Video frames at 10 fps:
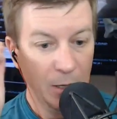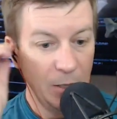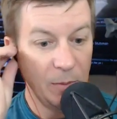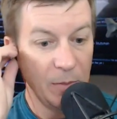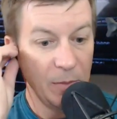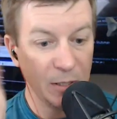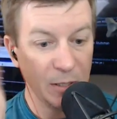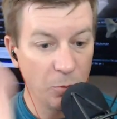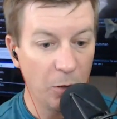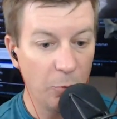Jim, this is
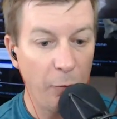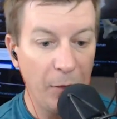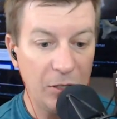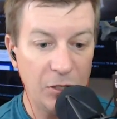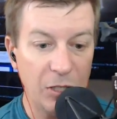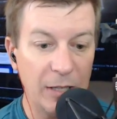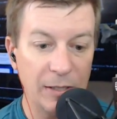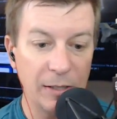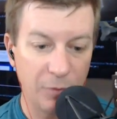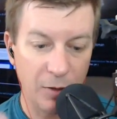one we've been
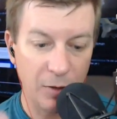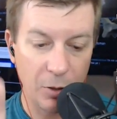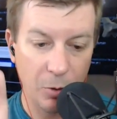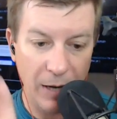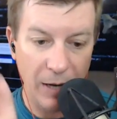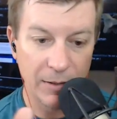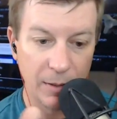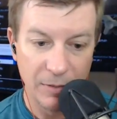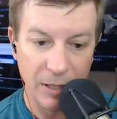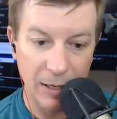chasing for quite some
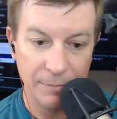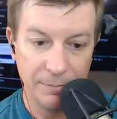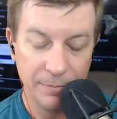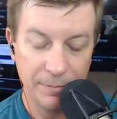time,